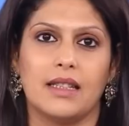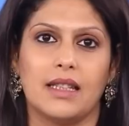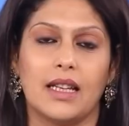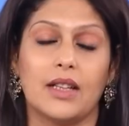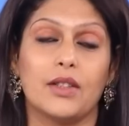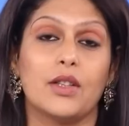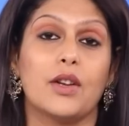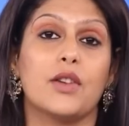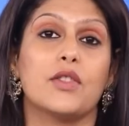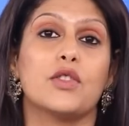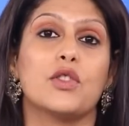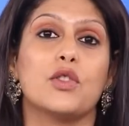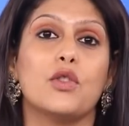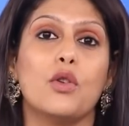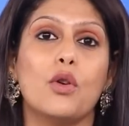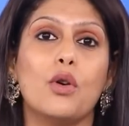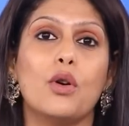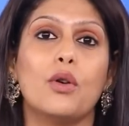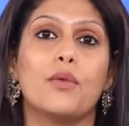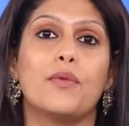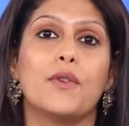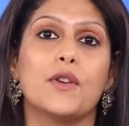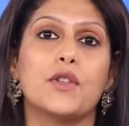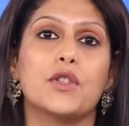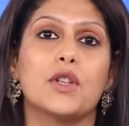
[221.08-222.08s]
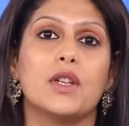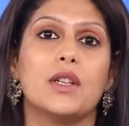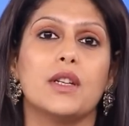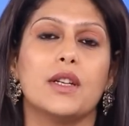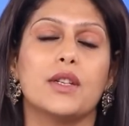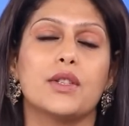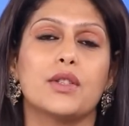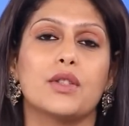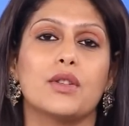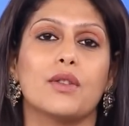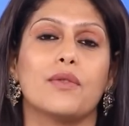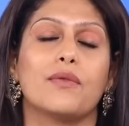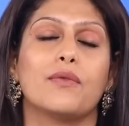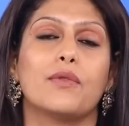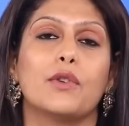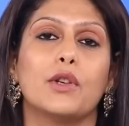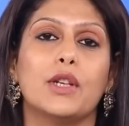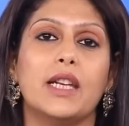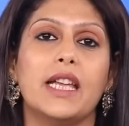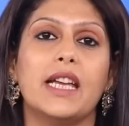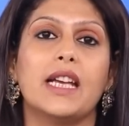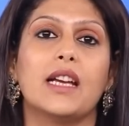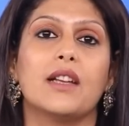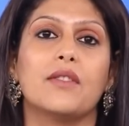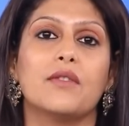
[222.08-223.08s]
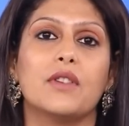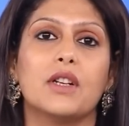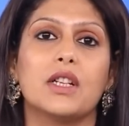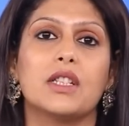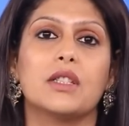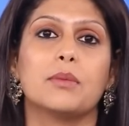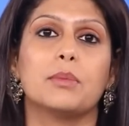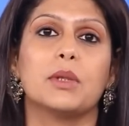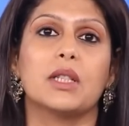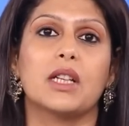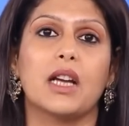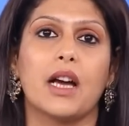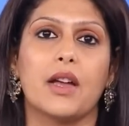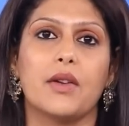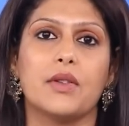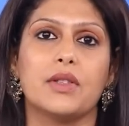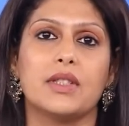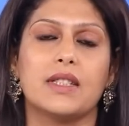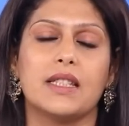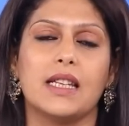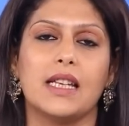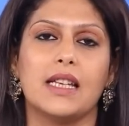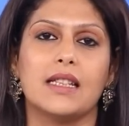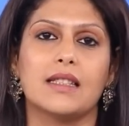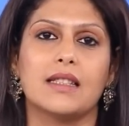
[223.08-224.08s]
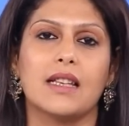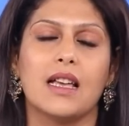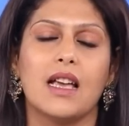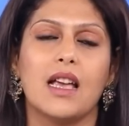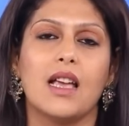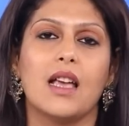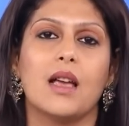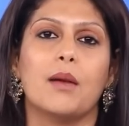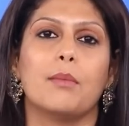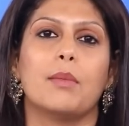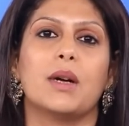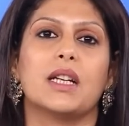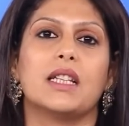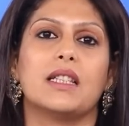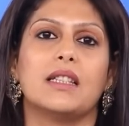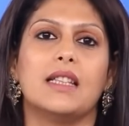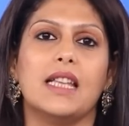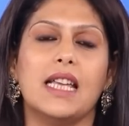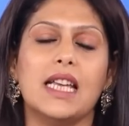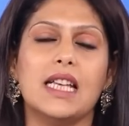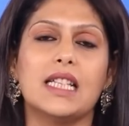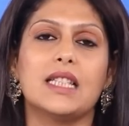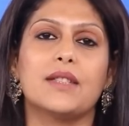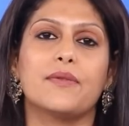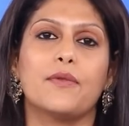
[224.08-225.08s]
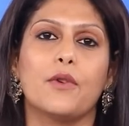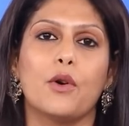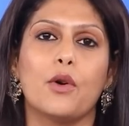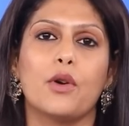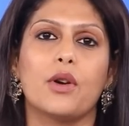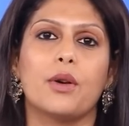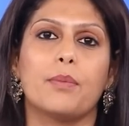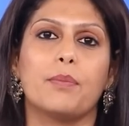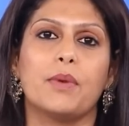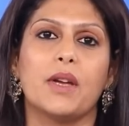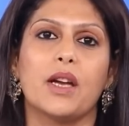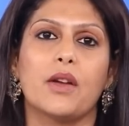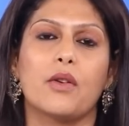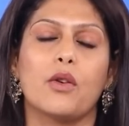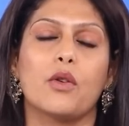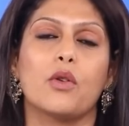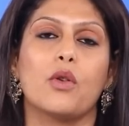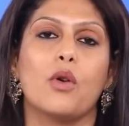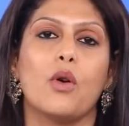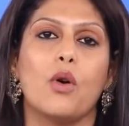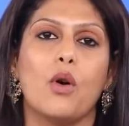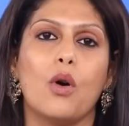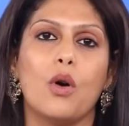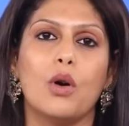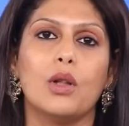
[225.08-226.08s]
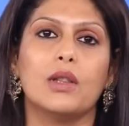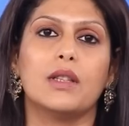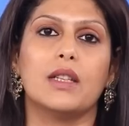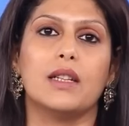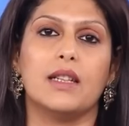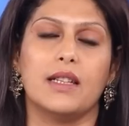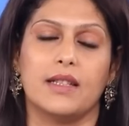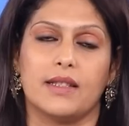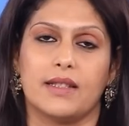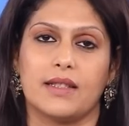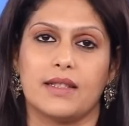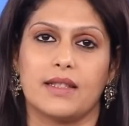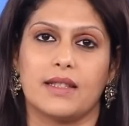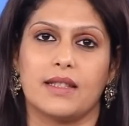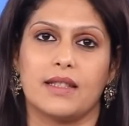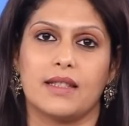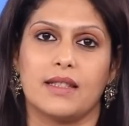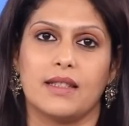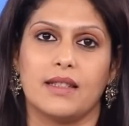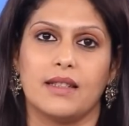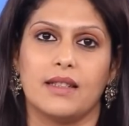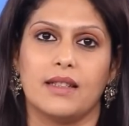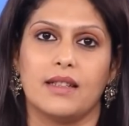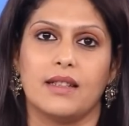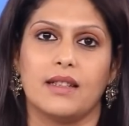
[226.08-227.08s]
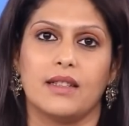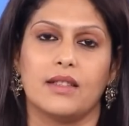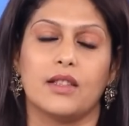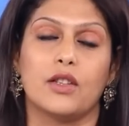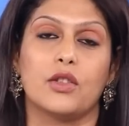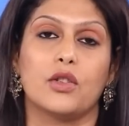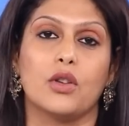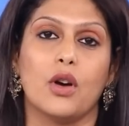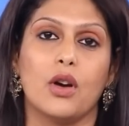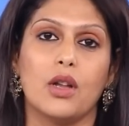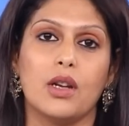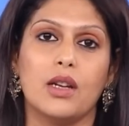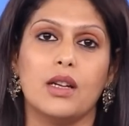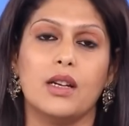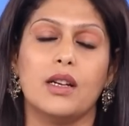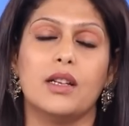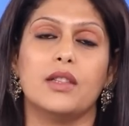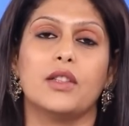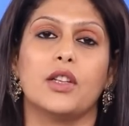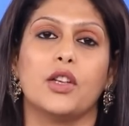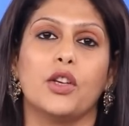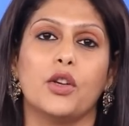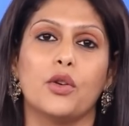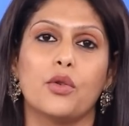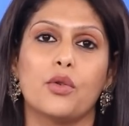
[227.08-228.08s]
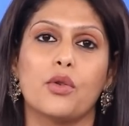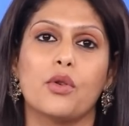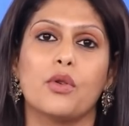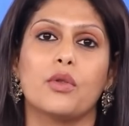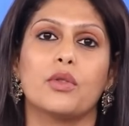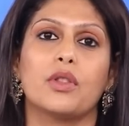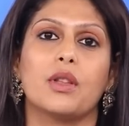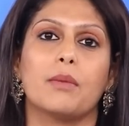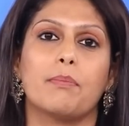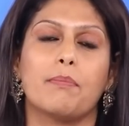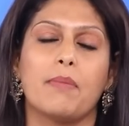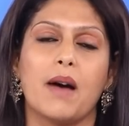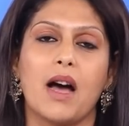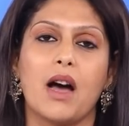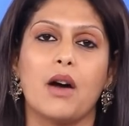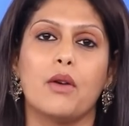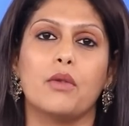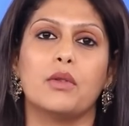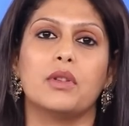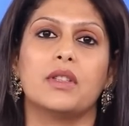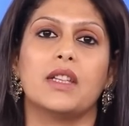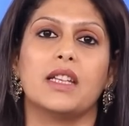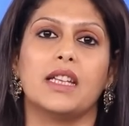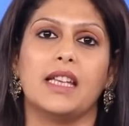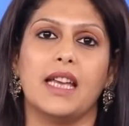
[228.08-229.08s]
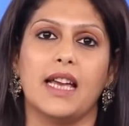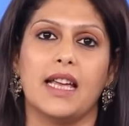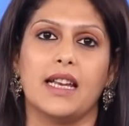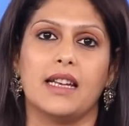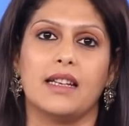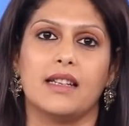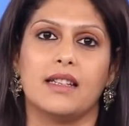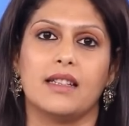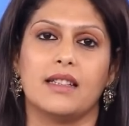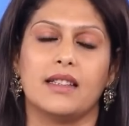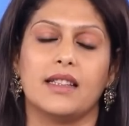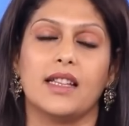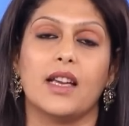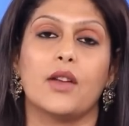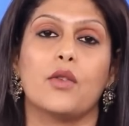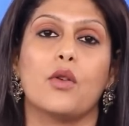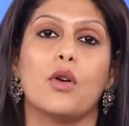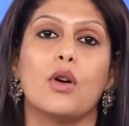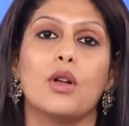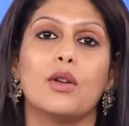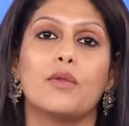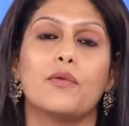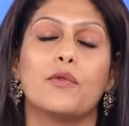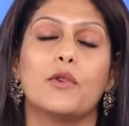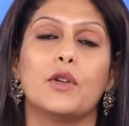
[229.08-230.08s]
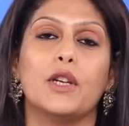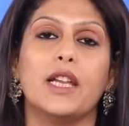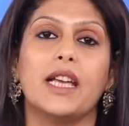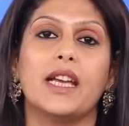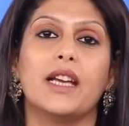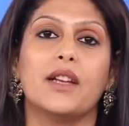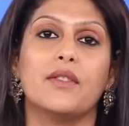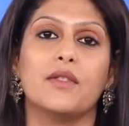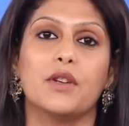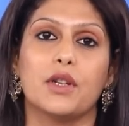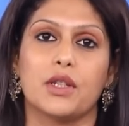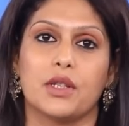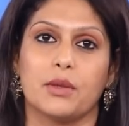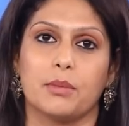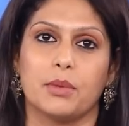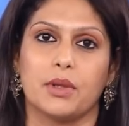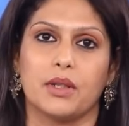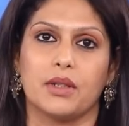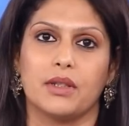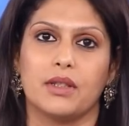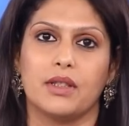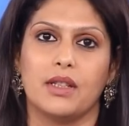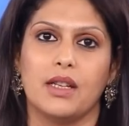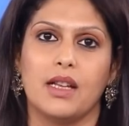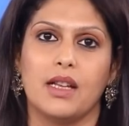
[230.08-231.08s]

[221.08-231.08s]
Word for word: Now, there is no official list of fully convertible currencies, but these 4 appear on all the lists. The dollar, the euro, the pound, the yen. They are all fully convertible.